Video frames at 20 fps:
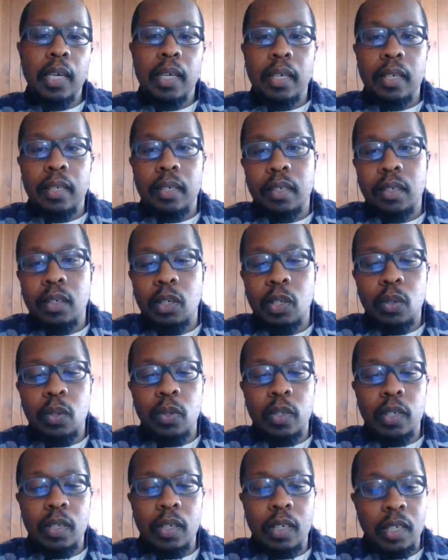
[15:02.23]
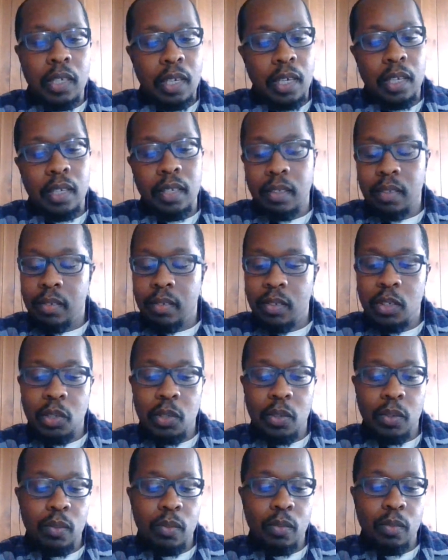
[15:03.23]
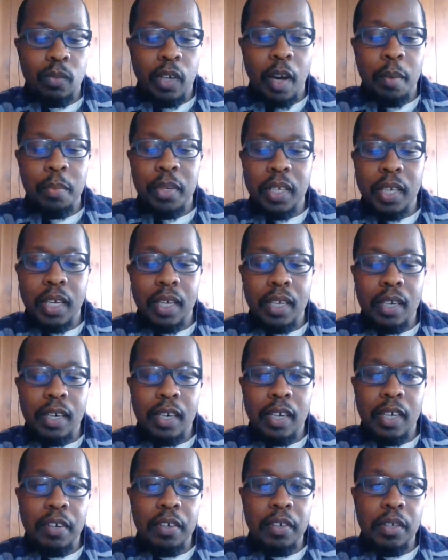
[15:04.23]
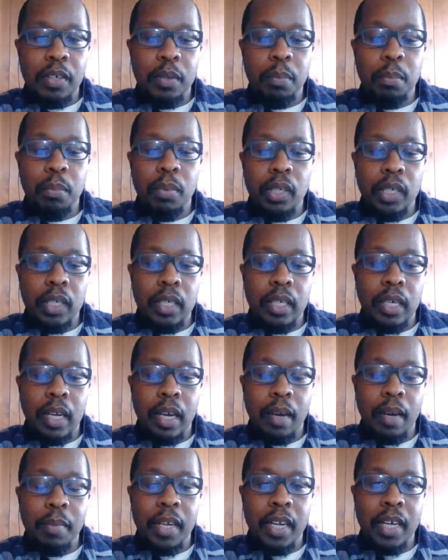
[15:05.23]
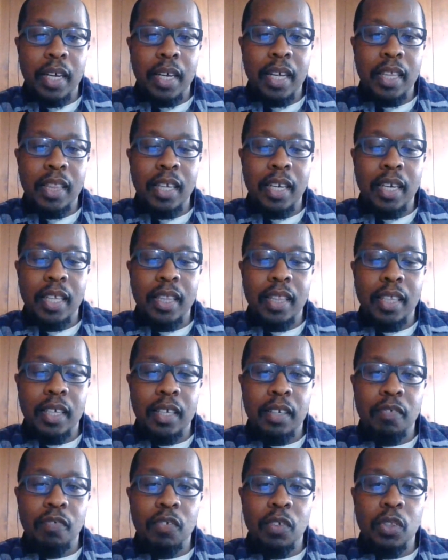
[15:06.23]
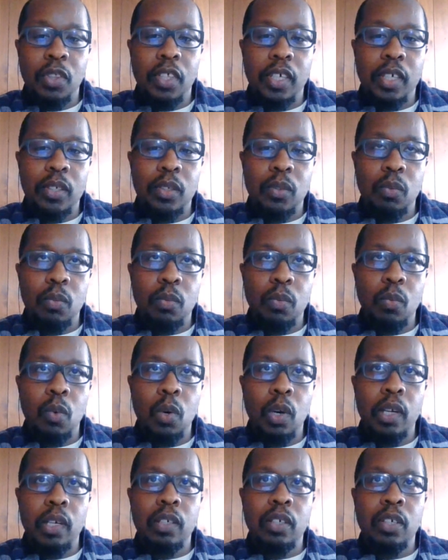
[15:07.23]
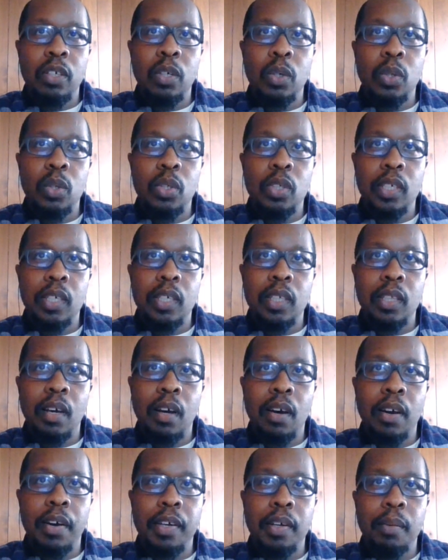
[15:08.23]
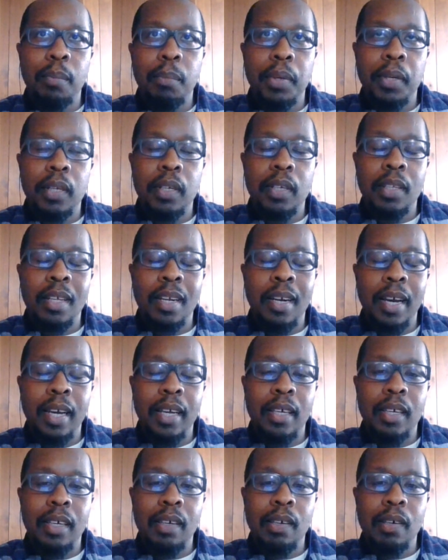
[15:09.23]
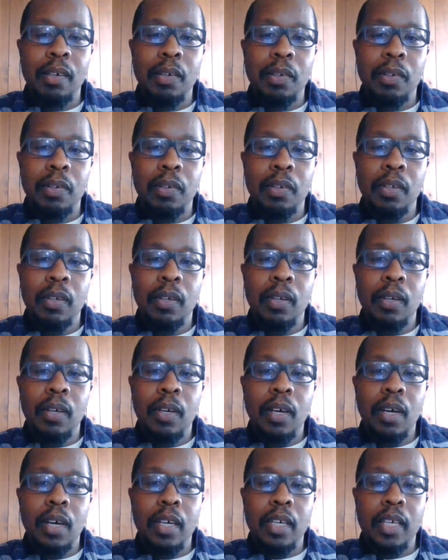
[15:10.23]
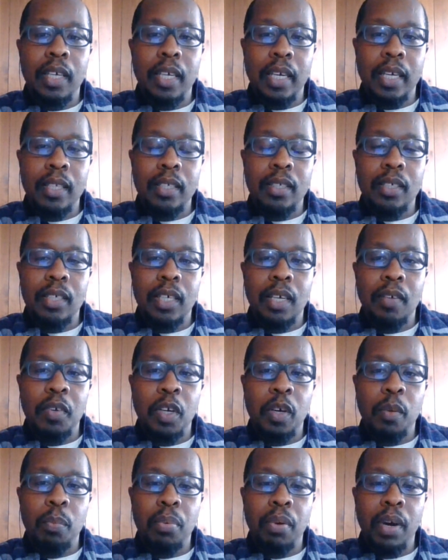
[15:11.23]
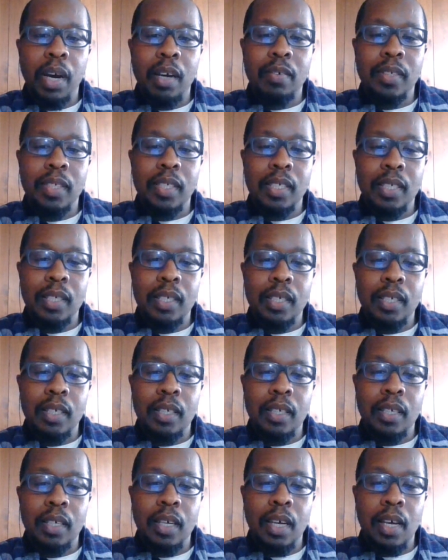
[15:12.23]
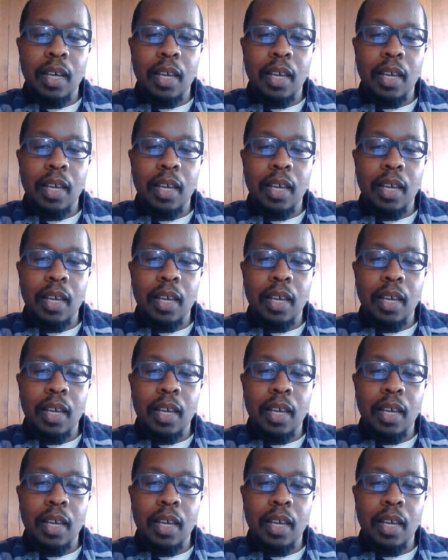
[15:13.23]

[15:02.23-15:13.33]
Yeah, again, complicated area, but I mean, I think a few things. One, usually the argument that I hear, against giving up privacy,